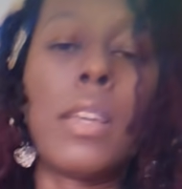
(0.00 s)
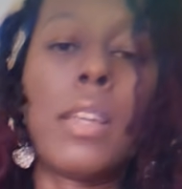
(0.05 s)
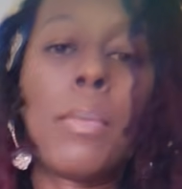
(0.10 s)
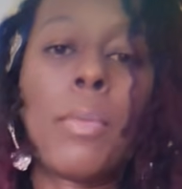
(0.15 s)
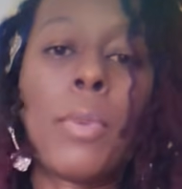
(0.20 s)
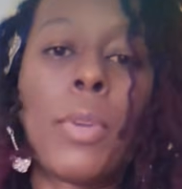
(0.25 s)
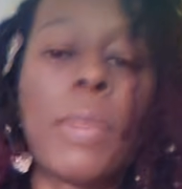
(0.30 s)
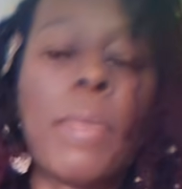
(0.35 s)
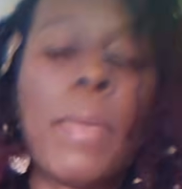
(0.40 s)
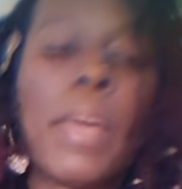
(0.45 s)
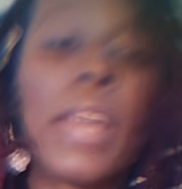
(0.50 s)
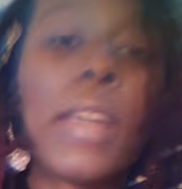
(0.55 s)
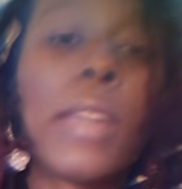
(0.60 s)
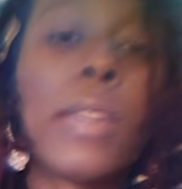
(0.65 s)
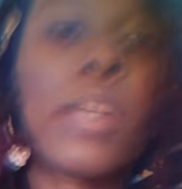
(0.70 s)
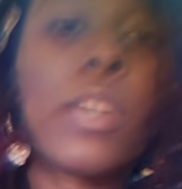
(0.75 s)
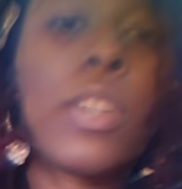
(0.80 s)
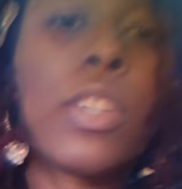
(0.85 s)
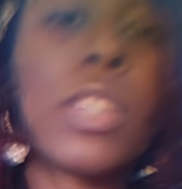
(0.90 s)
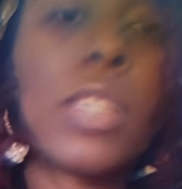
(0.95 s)
I'm going to make it
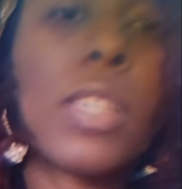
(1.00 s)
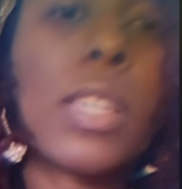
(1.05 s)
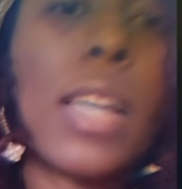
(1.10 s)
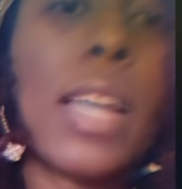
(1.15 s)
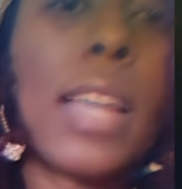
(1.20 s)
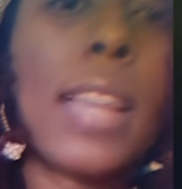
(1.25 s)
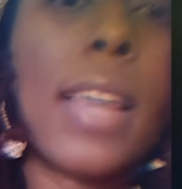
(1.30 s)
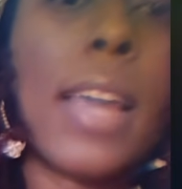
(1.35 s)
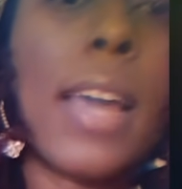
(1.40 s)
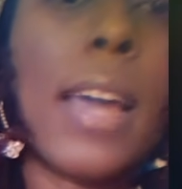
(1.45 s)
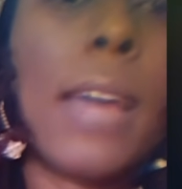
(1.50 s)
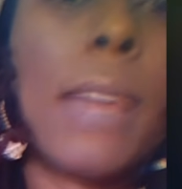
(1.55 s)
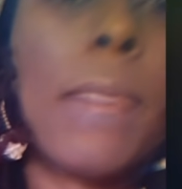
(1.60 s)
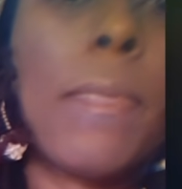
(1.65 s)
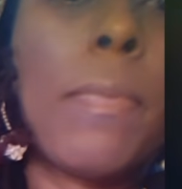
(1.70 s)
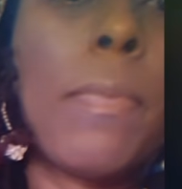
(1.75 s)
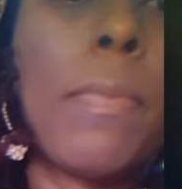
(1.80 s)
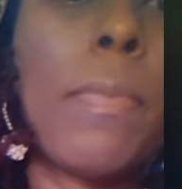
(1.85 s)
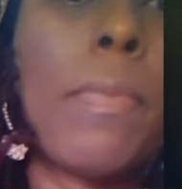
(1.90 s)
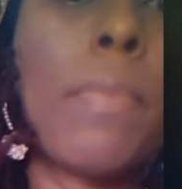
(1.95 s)
look just like that.
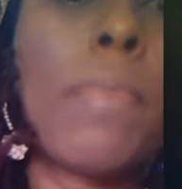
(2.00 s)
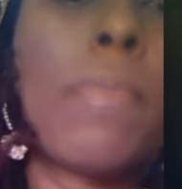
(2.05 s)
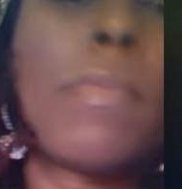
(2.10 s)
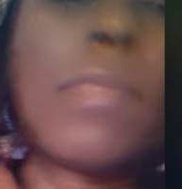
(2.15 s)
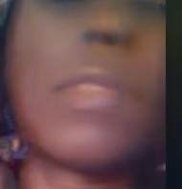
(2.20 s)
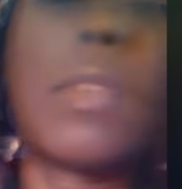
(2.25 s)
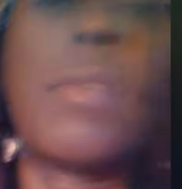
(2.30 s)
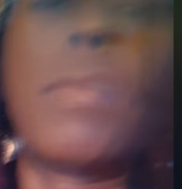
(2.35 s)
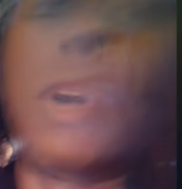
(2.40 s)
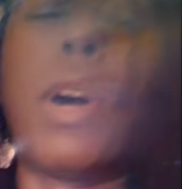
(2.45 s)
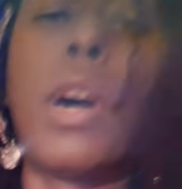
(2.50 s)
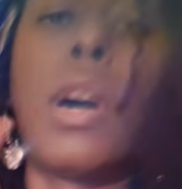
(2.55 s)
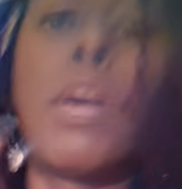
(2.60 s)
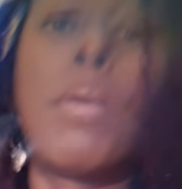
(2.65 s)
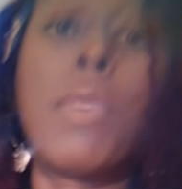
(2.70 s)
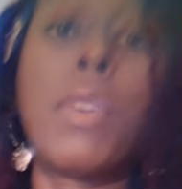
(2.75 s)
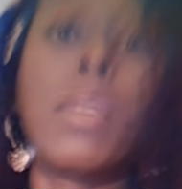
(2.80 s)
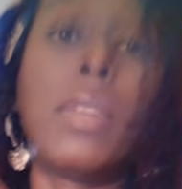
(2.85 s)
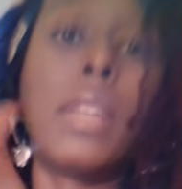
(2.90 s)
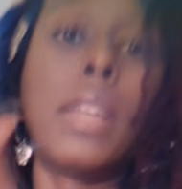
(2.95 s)

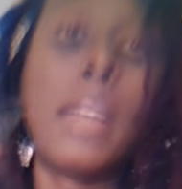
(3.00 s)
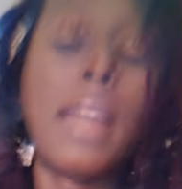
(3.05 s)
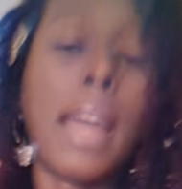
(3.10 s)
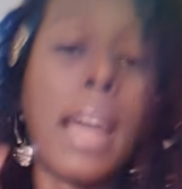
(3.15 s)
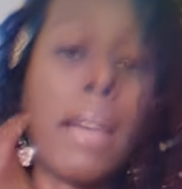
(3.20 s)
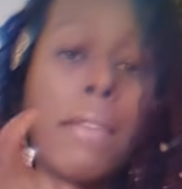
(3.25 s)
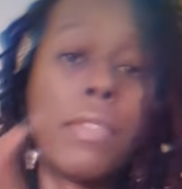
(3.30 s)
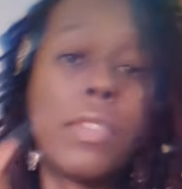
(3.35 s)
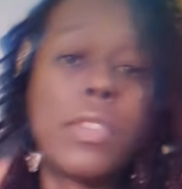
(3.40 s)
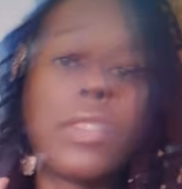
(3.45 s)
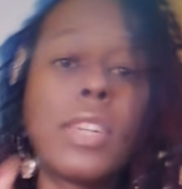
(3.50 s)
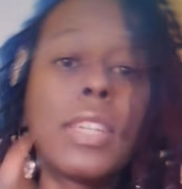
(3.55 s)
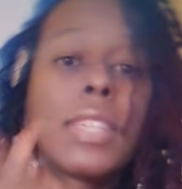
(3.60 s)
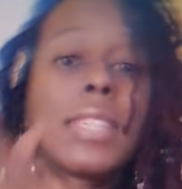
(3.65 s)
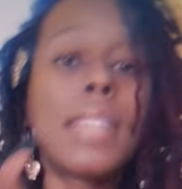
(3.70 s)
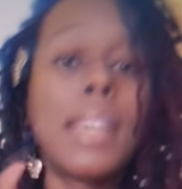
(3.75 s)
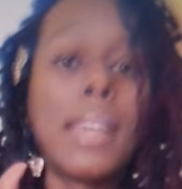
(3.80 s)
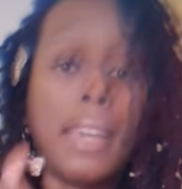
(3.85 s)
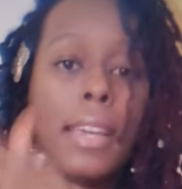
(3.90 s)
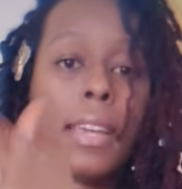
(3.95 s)
Palm roll it after
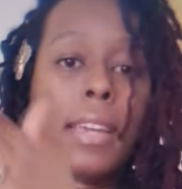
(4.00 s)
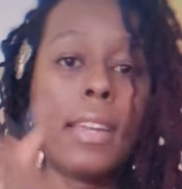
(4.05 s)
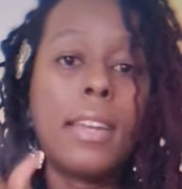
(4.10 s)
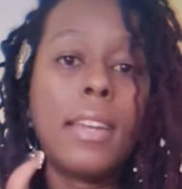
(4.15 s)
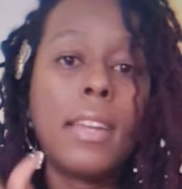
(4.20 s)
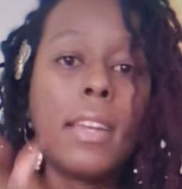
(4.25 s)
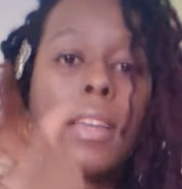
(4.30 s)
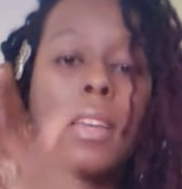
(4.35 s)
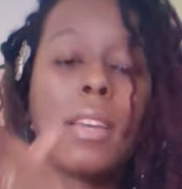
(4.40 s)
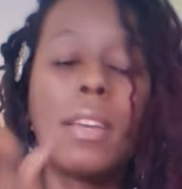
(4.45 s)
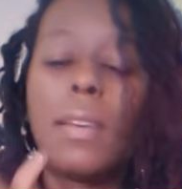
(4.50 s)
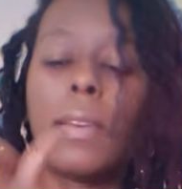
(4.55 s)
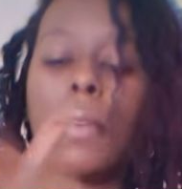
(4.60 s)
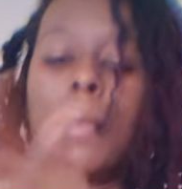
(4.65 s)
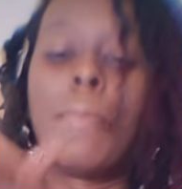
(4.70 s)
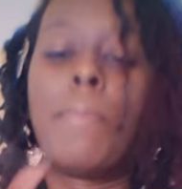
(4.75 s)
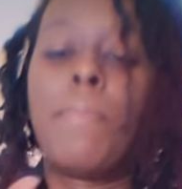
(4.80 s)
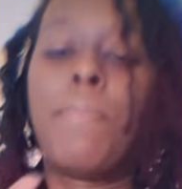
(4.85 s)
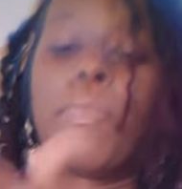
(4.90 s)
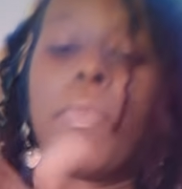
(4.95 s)
it's in.
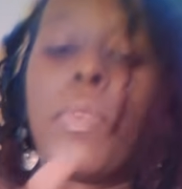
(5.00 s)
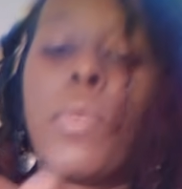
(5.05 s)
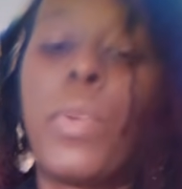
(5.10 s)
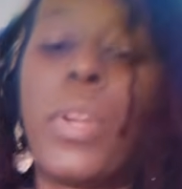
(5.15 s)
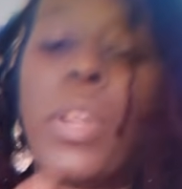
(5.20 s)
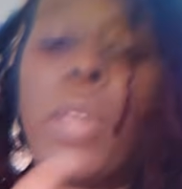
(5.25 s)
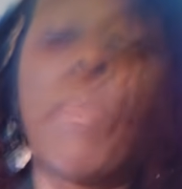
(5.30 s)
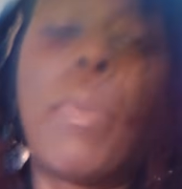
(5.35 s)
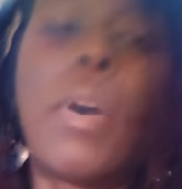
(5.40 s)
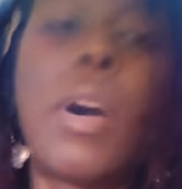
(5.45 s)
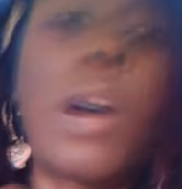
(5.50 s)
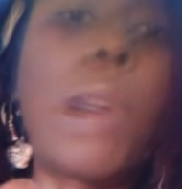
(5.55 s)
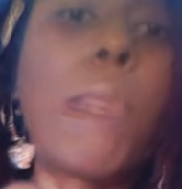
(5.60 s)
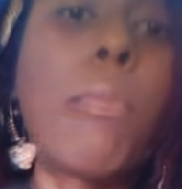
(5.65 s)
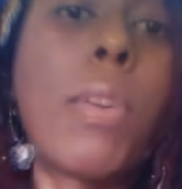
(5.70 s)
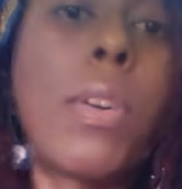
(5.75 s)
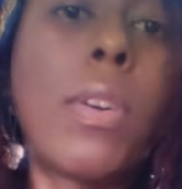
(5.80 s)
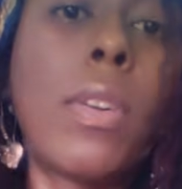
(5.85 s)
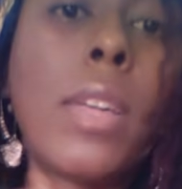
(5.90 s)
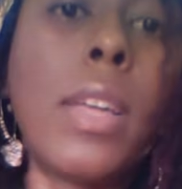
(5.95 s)
And when you
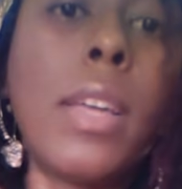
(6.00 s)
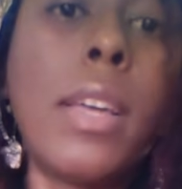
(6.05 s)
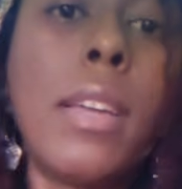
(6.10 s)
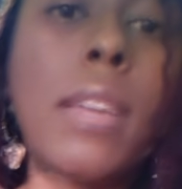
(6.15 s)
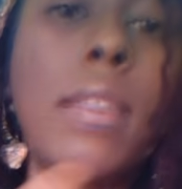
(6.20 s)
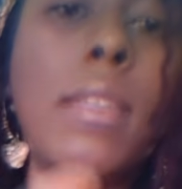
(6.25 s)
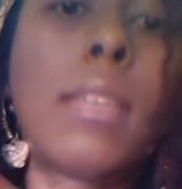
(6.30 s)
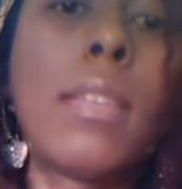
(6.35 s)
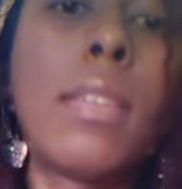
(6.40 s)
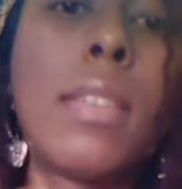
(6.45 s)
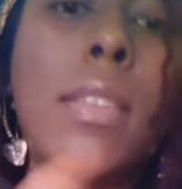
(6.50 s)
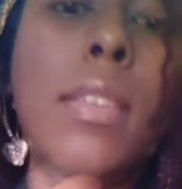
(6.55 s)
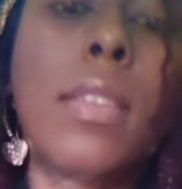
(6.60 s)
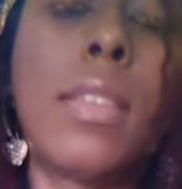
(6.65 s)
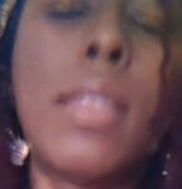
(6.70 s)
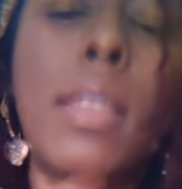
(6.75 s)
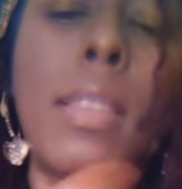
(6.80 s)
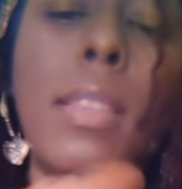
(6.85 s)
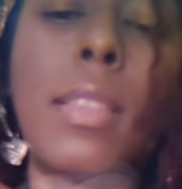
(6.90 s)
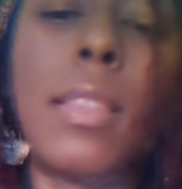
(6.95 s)
palm roll it,
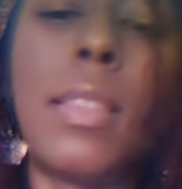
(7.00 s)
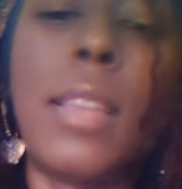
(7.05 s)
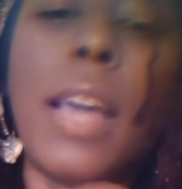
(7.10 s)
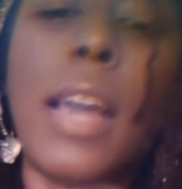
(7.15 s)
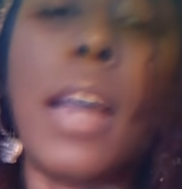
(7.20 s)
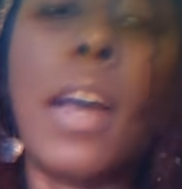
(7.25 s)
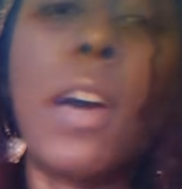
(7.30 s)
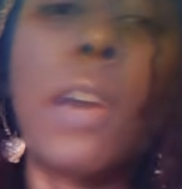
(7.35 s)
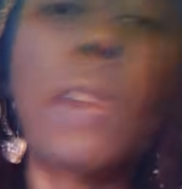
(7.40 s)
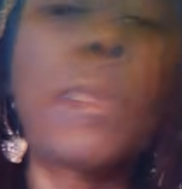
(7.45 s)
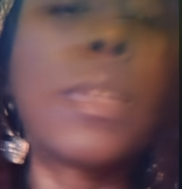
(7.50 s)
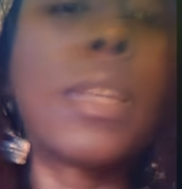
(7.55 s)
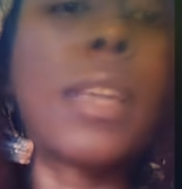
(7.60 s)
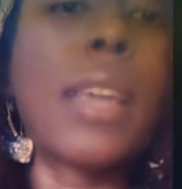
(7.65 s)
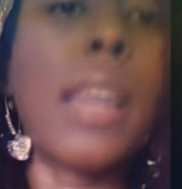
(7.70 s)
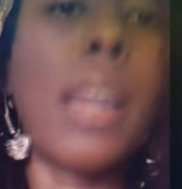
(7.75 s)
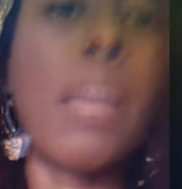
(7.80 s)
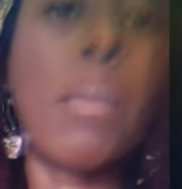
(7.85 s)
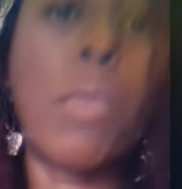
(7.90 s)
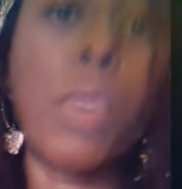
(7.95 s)
that helps to
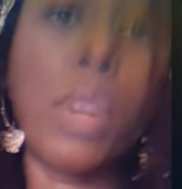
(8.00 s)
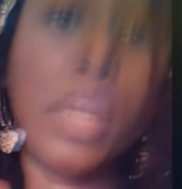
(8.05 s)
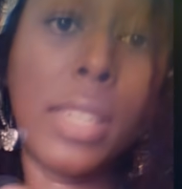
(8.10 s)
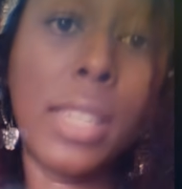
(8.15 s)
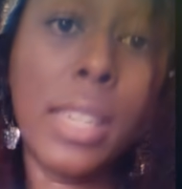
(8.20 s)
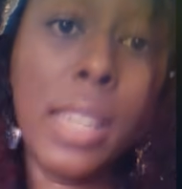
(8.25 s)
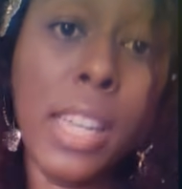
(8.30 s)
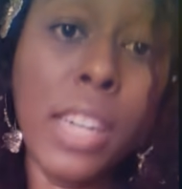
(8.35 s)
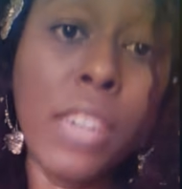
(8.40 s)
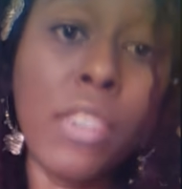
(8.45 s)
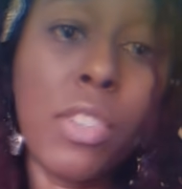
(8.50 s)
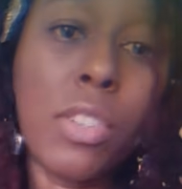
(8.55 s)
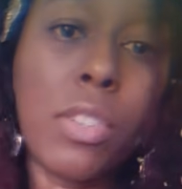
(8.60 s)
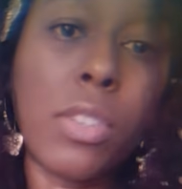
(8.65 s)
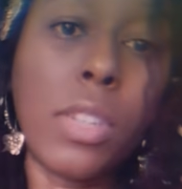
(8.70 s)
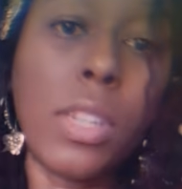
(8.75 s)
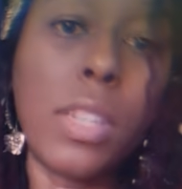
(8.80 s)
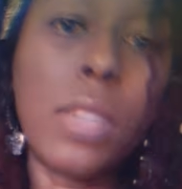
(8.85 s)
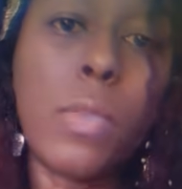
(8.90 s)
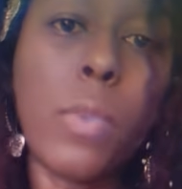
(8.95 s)
get it more
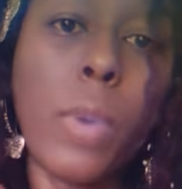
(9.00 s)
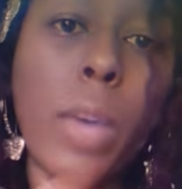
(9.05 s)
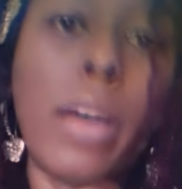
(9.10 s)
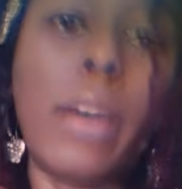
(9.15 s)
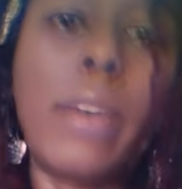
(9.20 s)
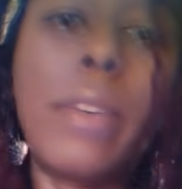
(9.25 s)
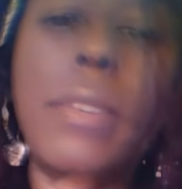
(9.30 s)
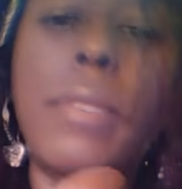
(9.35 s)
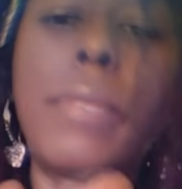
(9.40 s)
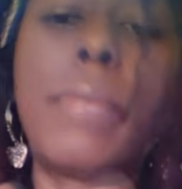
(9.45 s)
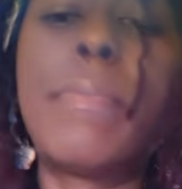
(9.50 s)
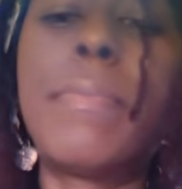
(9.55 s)
cylindrical as well.